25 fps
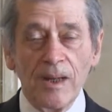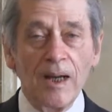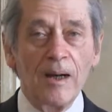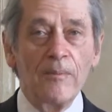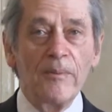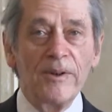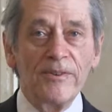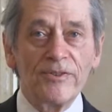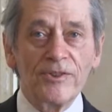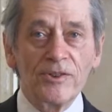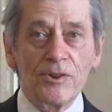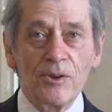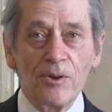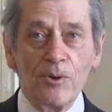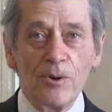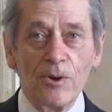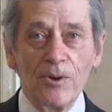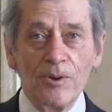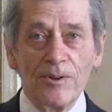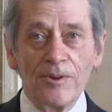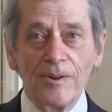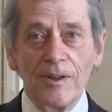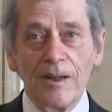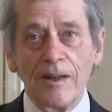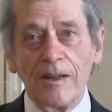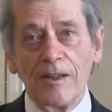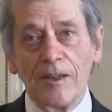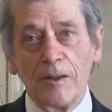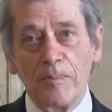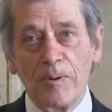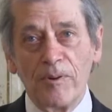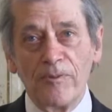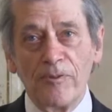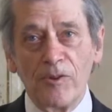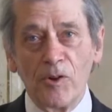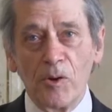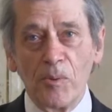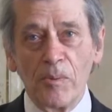And we've scored the
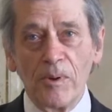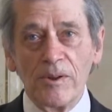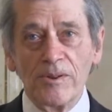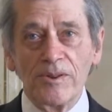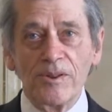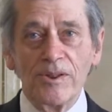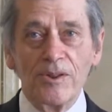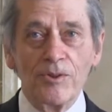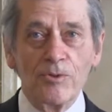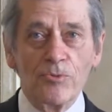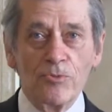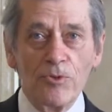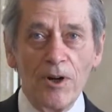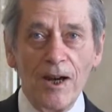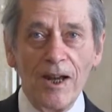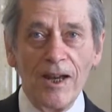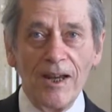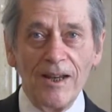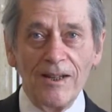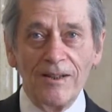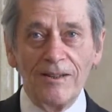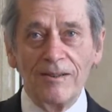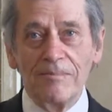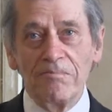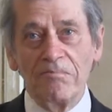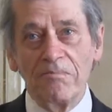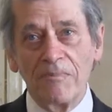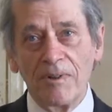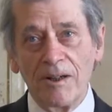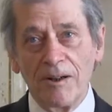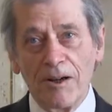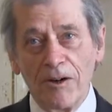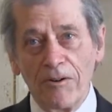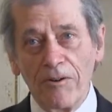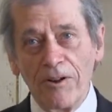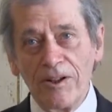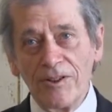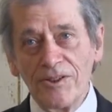performance as red,
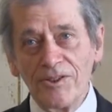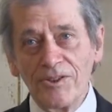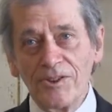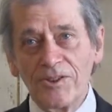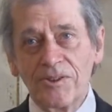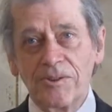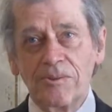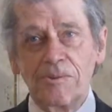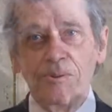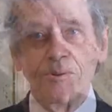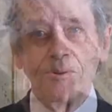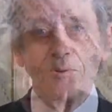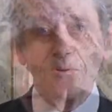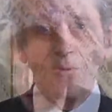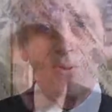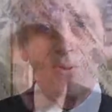orange, or